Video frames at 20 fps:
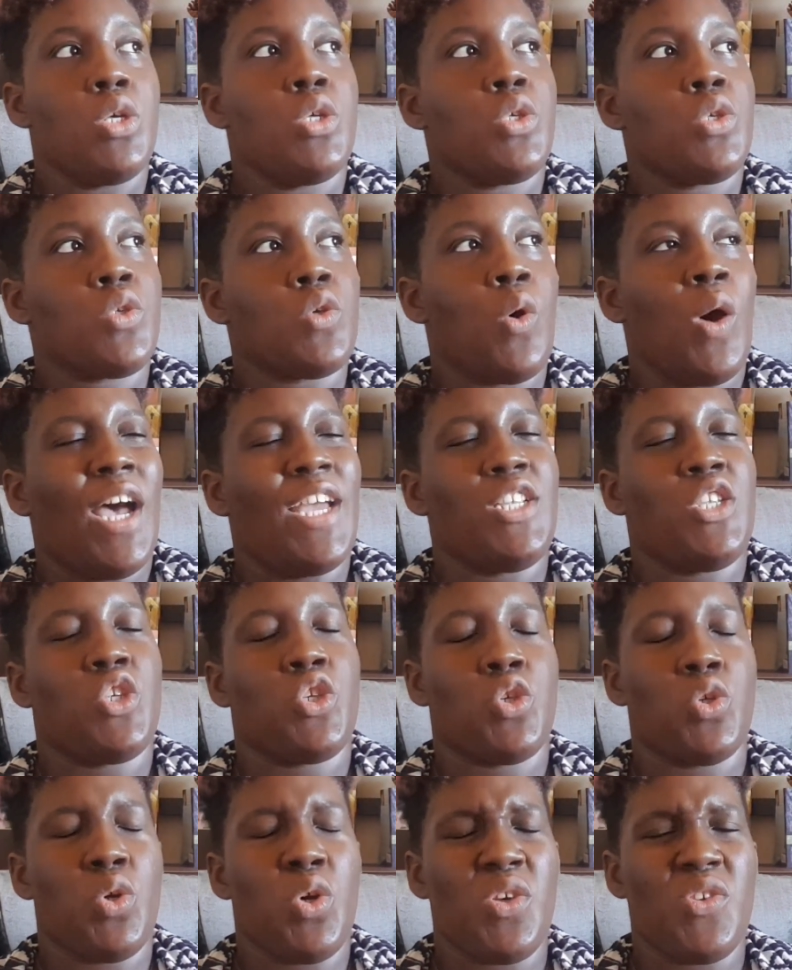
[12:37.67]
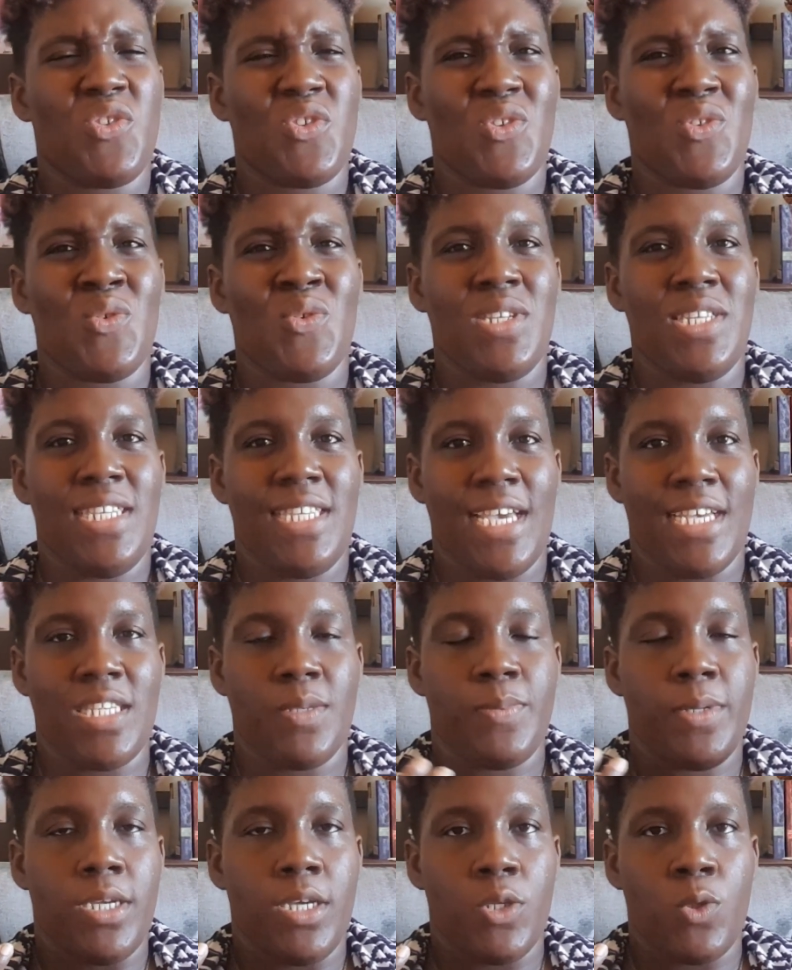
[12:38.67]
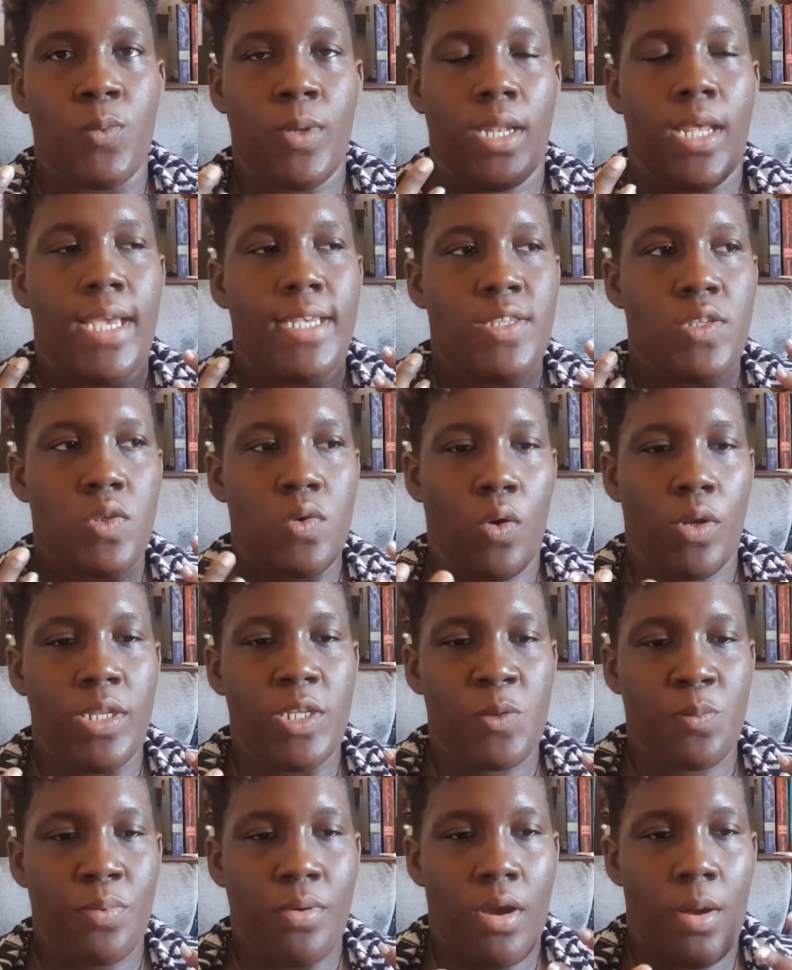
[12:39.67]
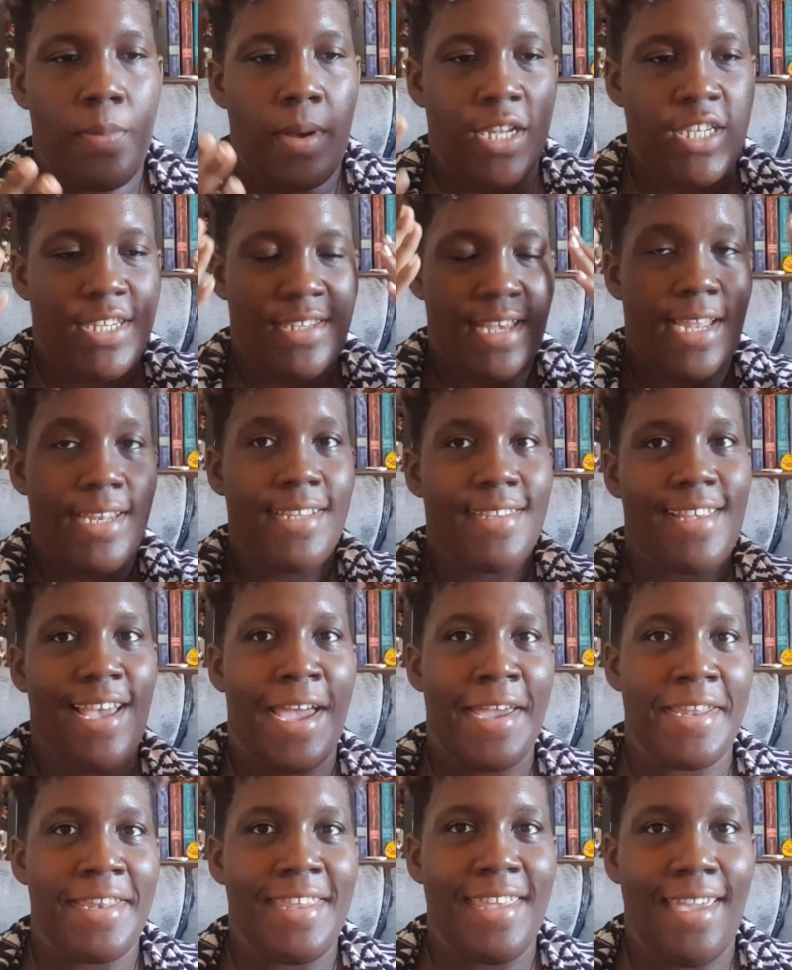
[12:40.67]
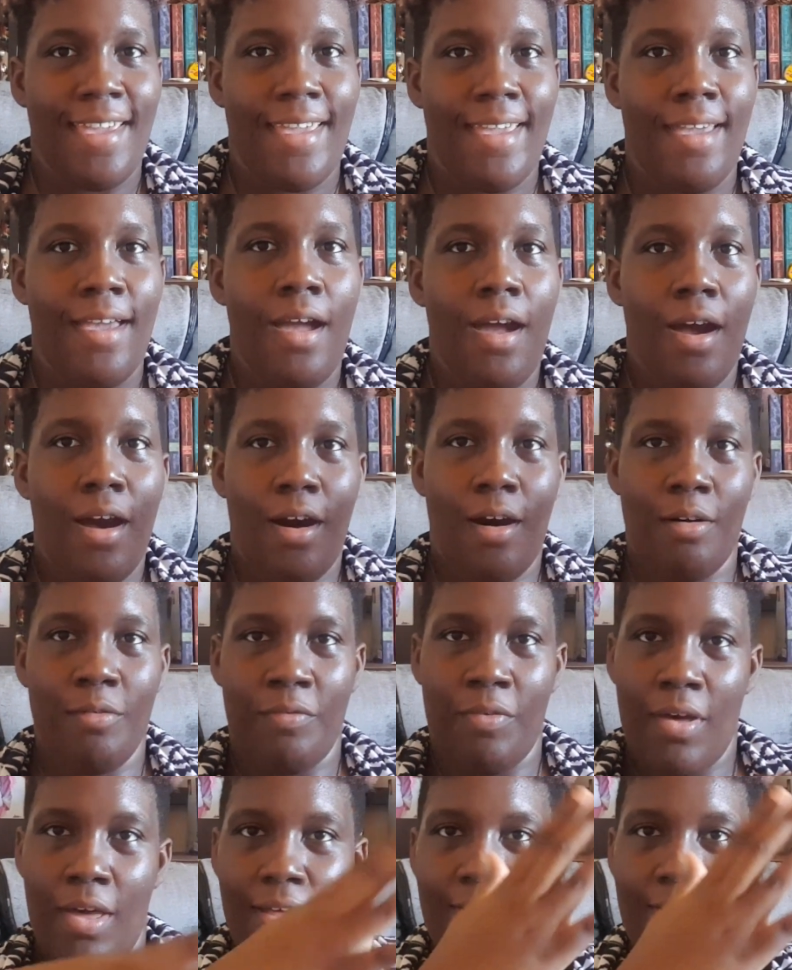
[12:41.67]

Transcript: So I chose to do the desk because when I saw this prompt, I just had this idea of